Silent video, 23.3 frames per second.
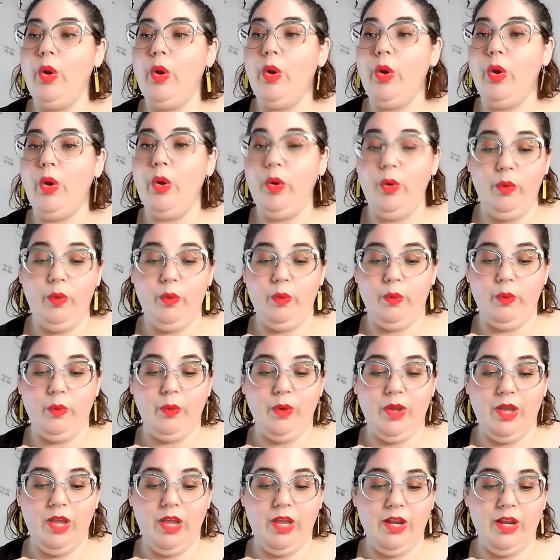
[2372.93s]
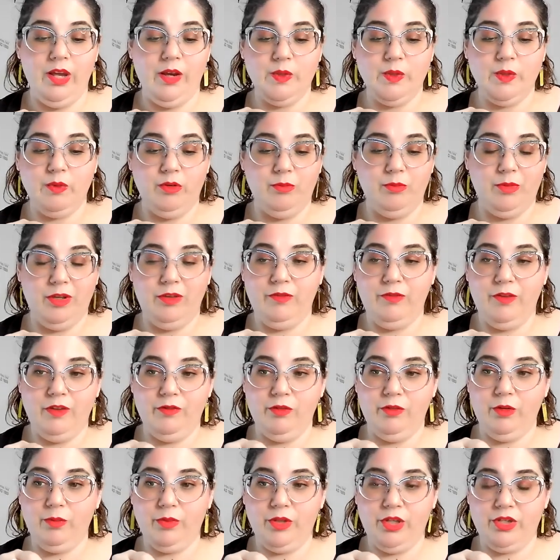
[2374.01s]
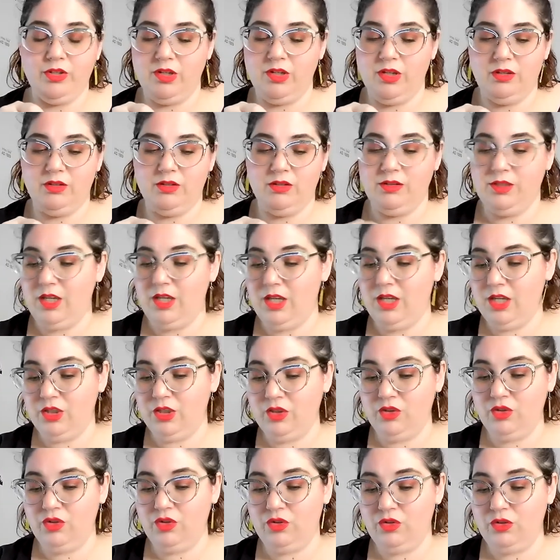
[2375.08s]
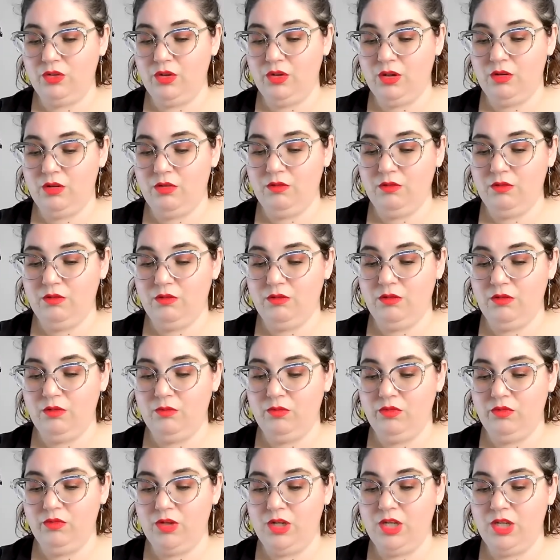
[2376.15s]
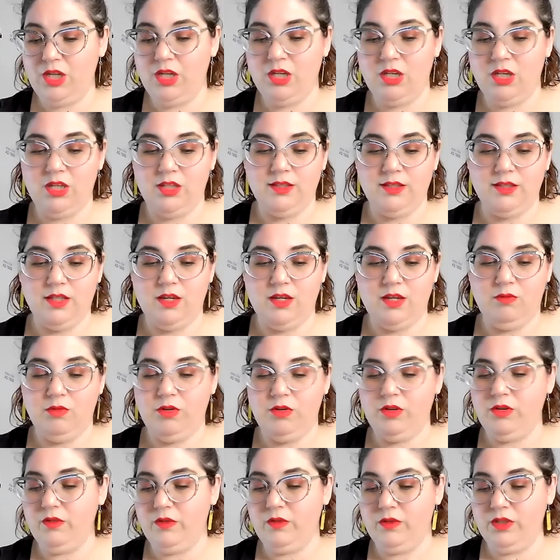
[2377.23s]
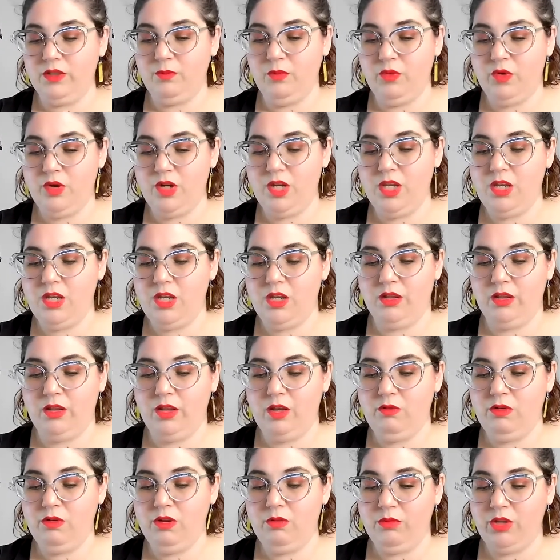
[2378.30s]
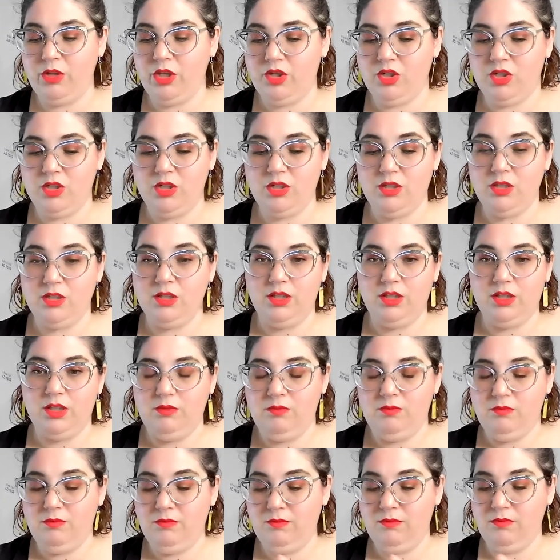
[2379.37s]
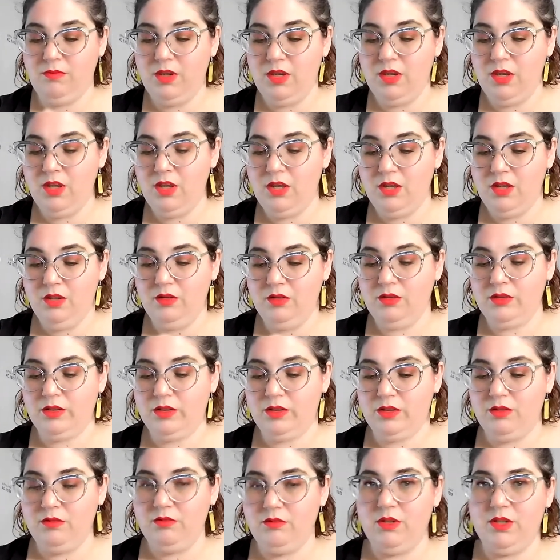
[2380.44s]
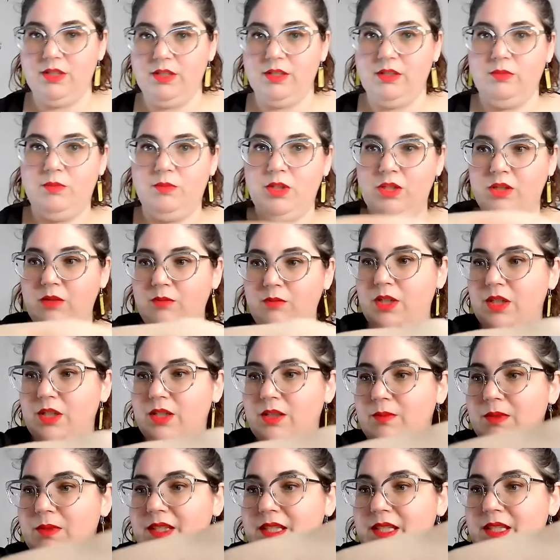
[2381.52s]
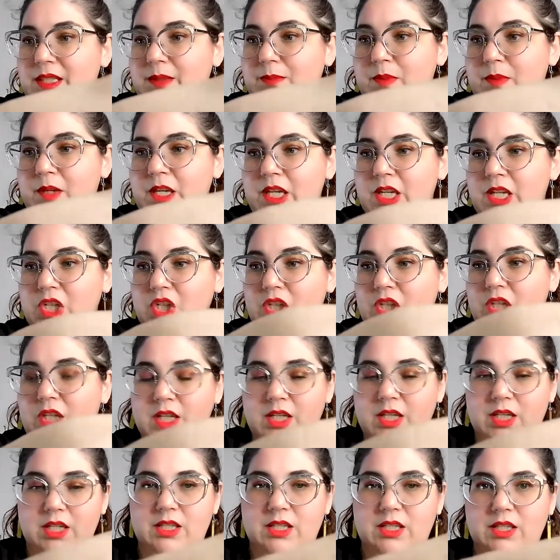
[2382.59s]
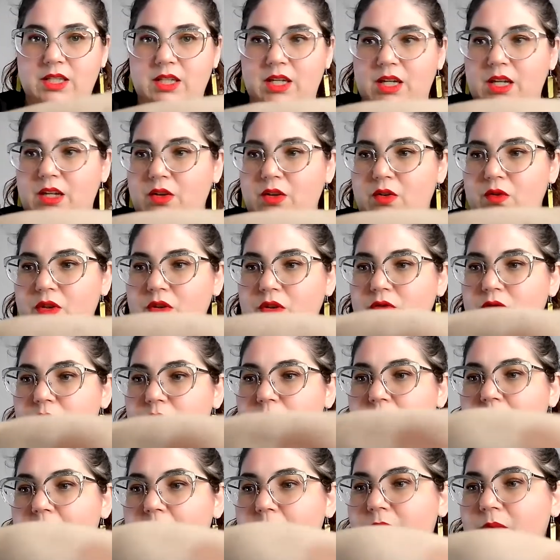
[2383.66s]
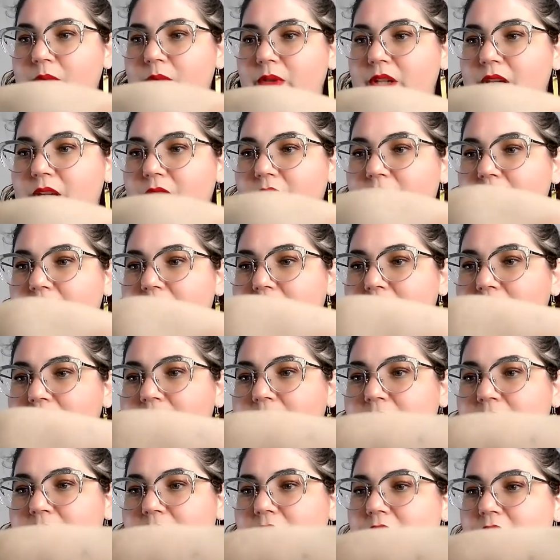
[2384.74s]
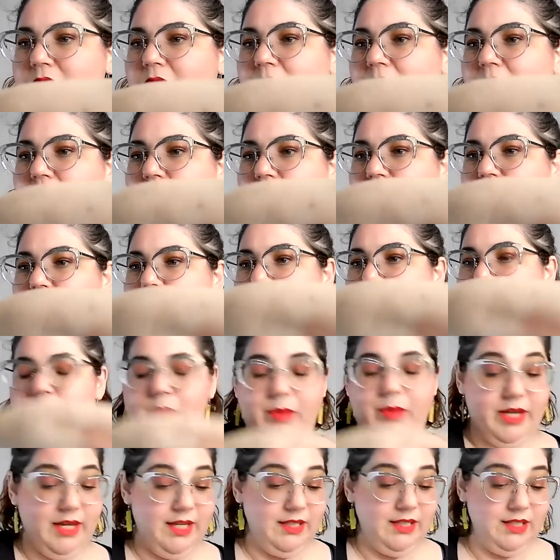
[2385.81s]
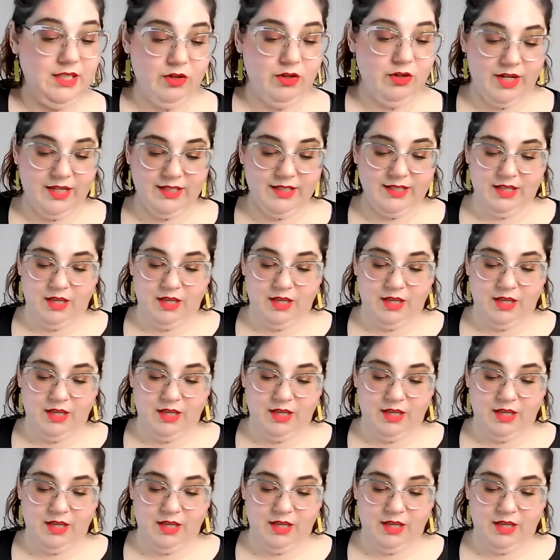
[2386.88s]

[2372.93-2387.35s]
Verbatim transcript: Oh, and now it's one of my favorite blushes, and it's so pretty. It's like one of those pretty glowing blushes, and it looks so nice on me. It makes me speechless. I know you probably can't see that very well, but it's so nice.